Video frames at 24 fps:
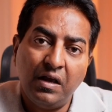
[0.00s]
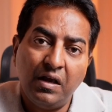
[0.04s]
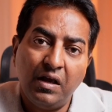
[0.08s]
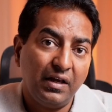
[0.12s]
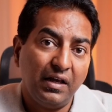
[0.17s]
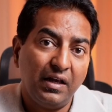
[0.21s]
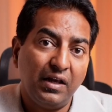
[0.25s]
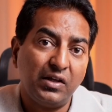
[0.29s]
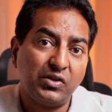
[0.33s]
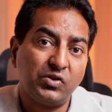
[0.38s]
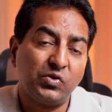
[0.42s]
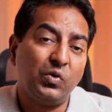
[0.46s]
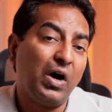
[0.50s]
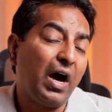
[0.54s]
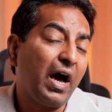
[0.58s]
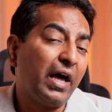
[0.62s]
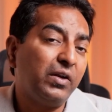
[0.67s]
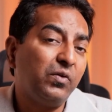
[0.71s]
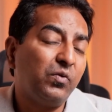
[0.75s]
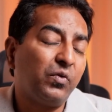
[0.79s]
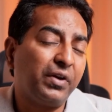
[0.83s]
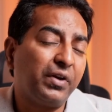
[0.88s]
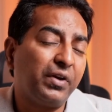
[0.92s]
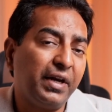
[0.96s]
So, are
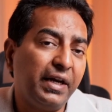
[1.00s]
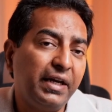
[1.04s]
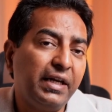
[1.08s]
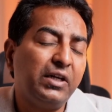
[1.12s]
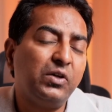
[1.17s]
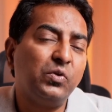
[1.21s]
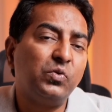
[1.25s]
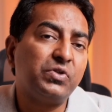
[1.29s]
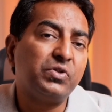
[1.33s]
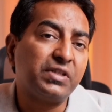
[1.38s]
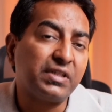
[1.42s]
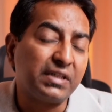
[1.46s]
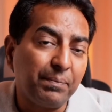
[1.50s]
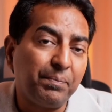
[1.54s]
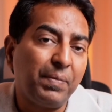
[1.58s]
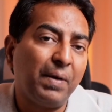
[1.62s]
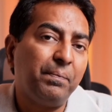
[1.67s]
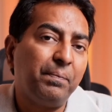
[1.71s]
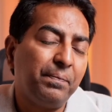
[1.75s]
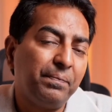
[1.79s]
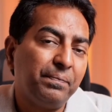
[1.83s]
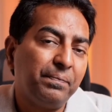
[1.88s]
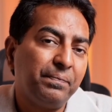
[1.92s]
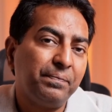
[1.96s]
you ready to step
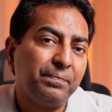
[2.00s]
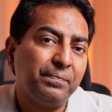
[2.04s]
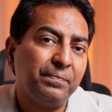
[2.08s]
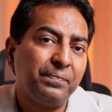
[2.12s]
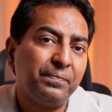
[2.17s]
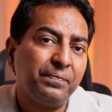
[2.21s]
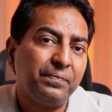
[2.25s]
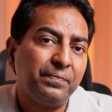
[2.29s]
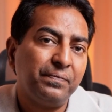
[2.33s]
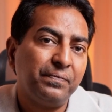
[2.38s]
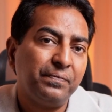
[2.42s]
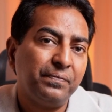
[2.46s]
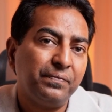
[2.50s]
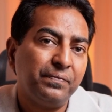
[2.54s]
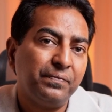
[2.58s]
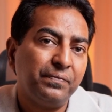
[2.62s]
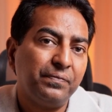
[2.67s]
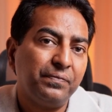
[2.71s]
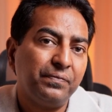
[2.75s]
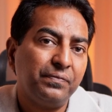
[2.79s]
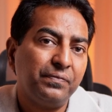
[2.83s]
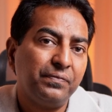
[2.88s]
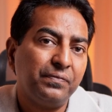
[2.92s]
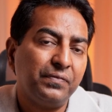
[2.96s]
up?
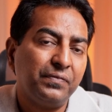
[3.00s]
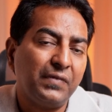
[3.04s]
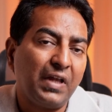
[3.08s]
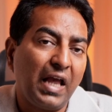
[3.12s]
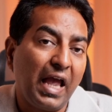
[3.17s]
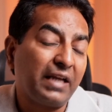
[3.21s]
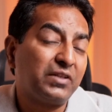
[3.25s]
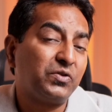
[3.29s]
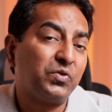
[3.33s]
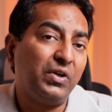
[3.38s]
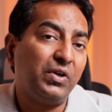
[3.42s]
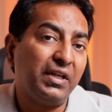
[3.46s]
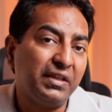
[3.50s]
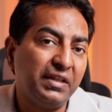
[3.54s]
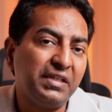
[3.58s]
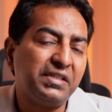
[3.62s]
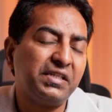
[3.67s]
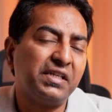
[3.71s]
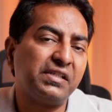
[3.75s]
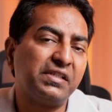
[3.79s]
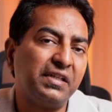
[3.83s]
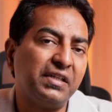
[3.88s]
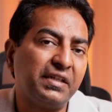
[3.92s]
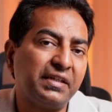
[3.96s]
Actually, this
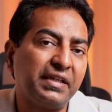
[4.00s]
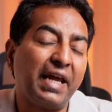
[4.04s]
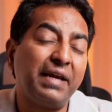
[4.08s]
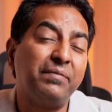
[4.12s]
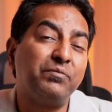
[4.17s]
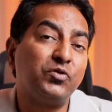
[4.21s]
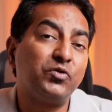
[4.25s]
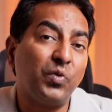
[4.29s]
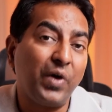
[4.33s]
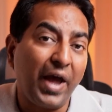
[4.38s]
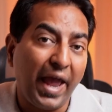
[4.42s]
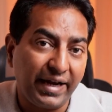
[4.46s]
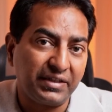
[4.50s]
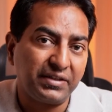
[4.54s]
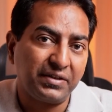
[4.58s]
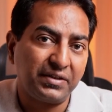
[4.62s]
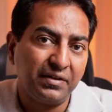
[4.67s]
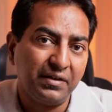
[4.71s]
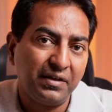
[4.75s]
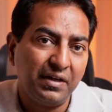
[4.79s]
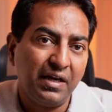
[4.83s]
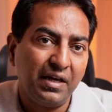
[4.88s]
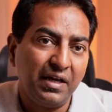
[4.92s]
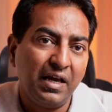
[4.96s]
is the time to act
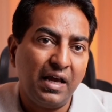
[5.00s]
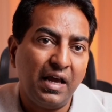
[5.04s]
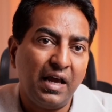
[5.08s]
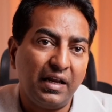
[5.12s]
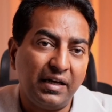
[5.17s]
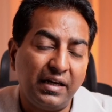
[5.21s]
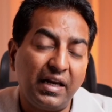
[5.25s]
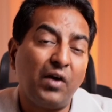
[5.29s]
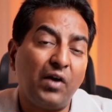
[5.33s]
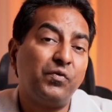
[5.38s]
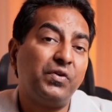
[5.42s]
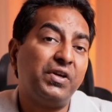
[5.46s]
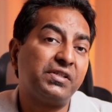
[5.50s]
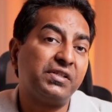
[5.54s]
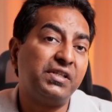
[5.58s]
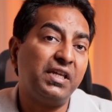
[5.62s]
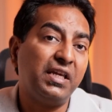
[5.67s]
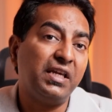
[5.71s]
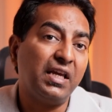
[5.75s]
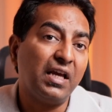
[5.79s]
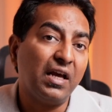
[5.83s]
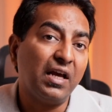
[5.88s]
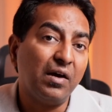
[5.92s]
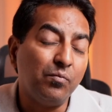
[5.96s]
now is
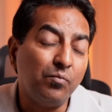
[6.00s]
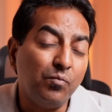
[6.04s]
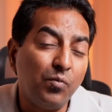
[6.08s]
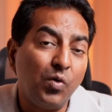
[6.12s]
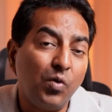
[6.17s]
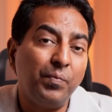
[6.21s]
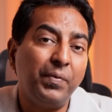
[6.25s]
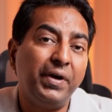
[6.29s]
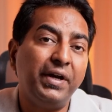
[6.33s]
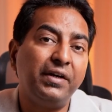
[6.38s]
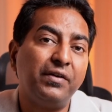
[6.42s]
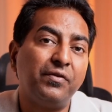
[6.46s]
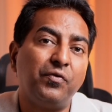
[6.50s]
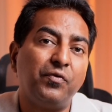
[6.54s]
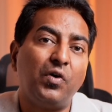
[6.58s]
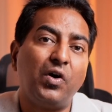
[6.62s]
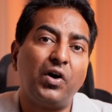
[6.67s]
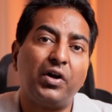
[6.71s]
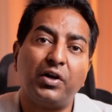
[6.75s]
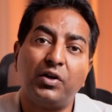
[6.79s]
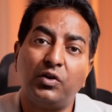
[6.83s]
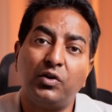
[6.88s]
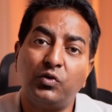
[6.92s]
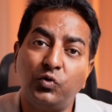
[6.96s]
the moment
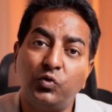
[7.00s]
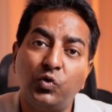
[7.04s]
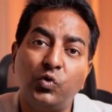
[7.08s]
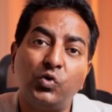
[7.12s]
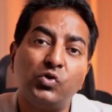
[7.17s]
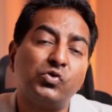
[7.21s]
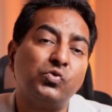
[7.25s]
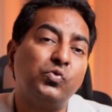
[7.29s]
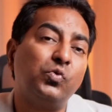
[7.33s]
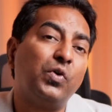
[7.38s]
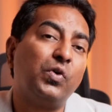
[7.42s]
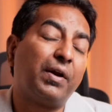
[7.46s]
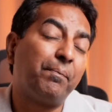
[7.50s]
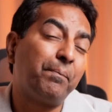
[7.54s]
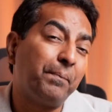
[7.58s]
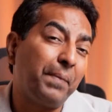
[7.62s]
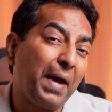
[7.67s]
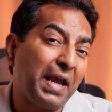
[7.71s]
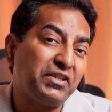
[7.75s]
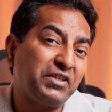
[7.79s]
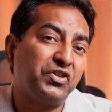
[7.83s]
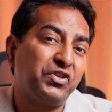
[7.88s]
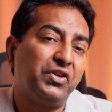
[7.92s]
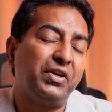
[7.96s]
for those who are
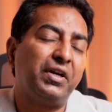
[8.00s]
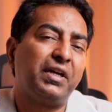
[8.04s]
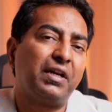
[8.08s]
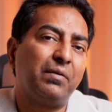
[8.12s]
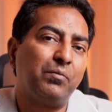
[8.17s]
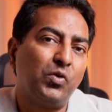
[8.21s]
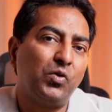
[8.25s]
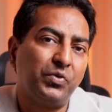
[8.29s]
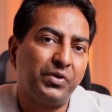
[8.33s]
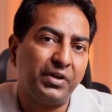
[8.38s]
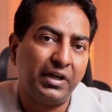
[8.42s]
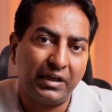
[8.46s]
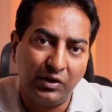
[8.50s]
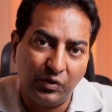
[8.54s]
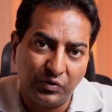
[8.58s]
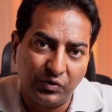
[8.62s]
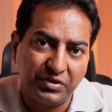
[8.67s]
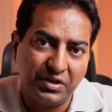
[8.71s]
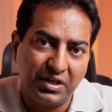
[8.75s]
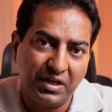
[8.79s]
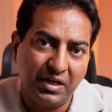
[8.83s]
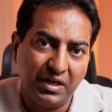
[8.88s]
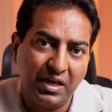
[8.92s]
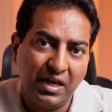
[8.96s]
passionate about
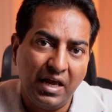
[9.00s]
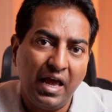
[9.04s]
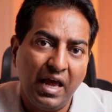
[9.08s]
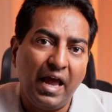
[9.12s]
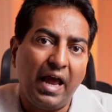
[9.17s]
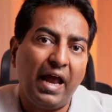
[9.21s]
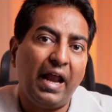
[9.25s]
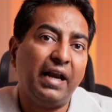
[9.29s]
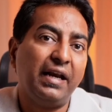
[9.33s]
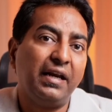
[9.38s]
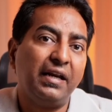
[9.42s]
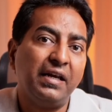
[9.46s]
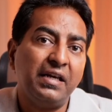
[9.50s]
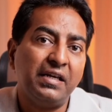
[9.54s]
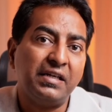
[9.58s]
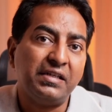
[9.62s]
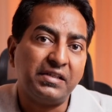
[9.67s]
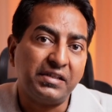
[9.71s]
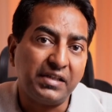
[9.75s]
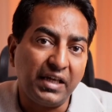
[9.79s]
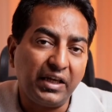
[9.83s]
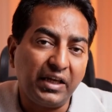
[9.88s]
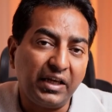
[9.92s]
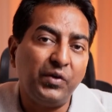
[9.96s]
technology and
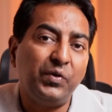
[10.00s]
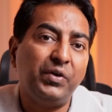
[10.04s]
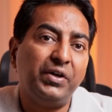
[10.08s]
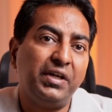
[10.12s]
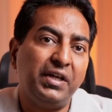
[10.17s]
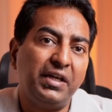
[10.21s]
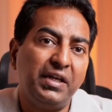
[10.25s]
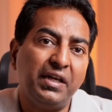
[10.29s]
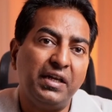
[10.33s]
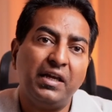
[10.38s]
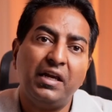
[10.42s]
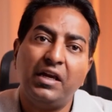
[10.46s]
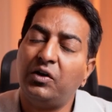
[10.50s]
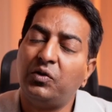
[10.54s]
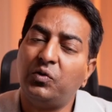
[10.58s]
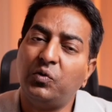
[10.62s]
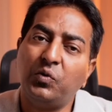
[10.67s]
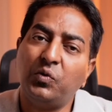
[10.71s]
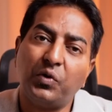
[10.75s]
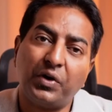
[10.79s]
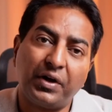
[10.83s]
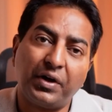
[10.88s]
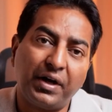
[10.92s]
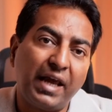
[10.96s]
security
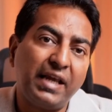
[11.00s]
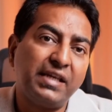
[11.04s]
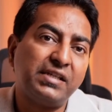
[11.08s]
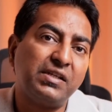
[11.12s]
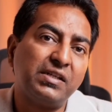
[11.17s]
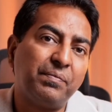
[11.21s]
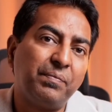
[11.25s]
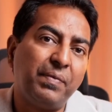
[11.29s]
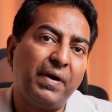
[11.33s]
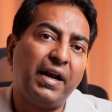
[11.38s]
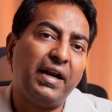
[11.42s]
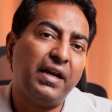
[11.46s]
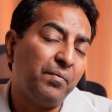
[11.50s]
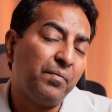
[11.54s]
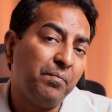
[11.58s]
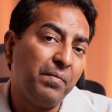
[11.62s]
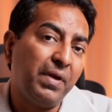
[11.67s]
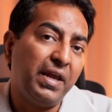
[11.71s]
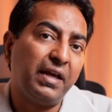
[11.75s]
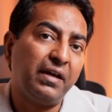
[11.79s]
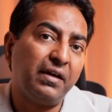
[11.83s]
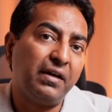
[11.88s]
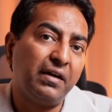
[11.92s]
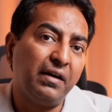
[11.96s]
to rise up and
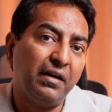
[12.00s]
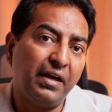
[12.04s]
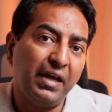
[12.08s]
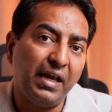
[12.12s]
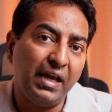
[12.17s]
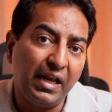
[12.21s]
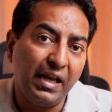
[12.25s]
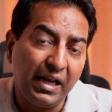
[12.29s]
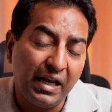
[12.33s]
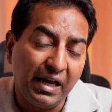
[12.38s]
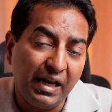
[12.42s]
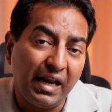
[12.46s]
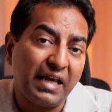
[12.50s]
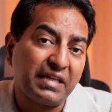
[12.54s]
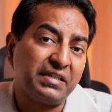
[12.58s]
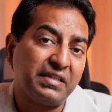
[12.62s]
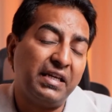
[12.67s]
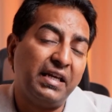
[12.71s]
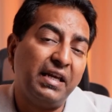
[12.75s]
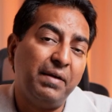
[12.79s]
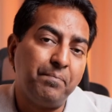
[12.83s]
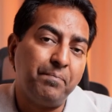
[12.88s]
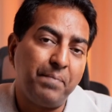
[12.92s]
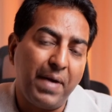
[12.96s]
make a
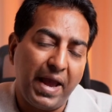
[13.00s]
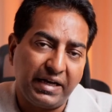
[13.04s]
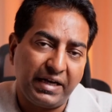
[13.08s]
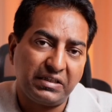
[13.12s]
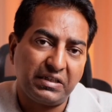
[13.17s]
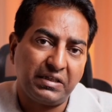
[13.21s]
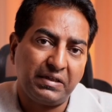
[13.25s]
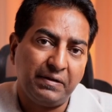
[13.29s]
lasting impact.